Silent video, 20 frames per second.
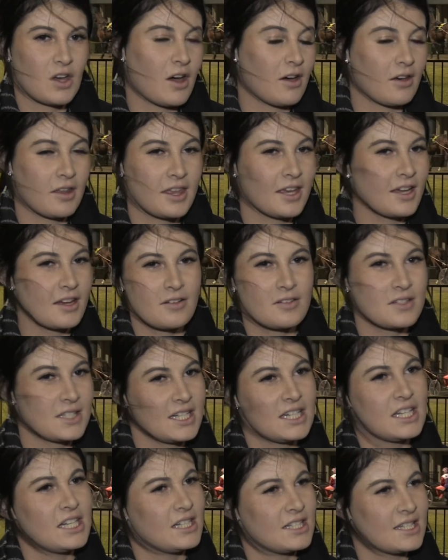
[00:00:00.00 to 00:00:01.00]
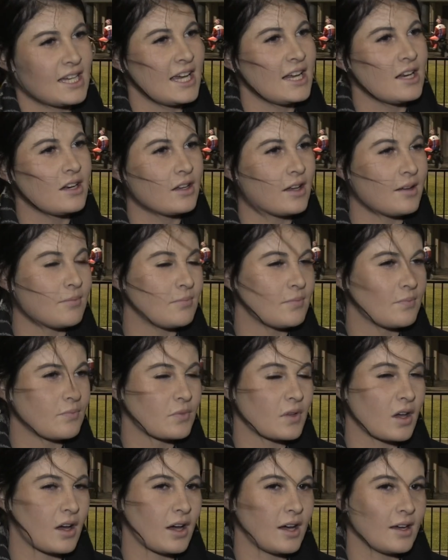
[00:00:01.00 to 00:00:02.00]
I think I was in year 10,
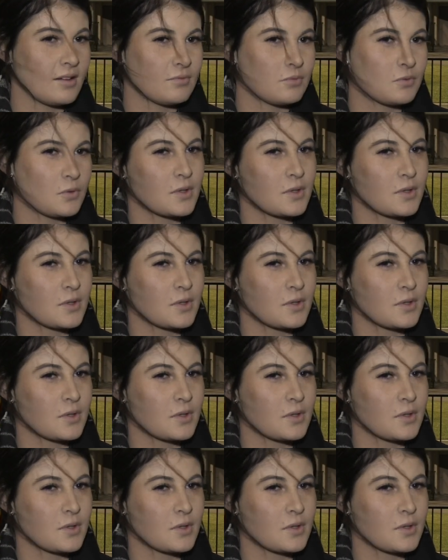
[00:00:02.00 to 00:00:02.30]
I